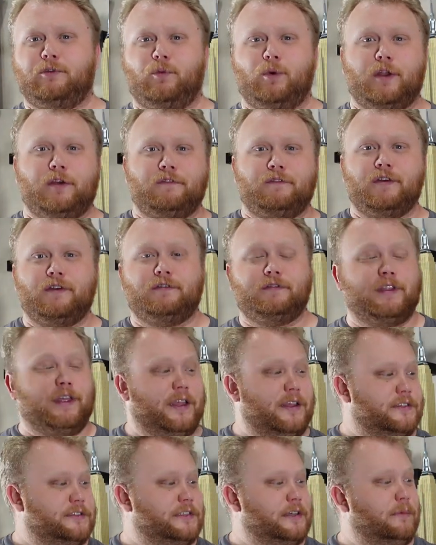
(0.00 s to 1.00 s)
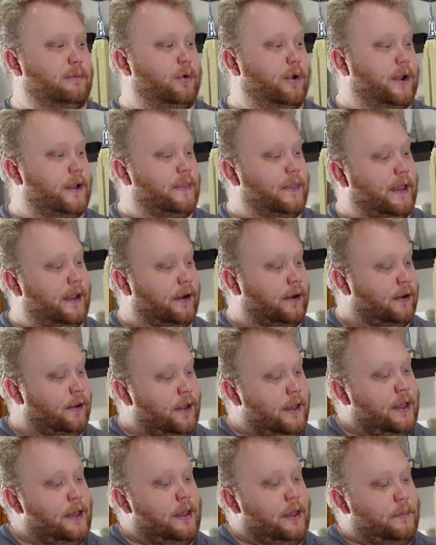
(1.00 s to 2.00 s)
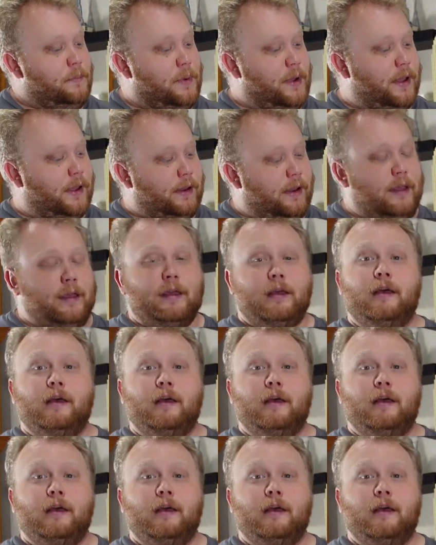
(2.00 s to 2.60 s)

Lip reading: 2015, somewhere in there. But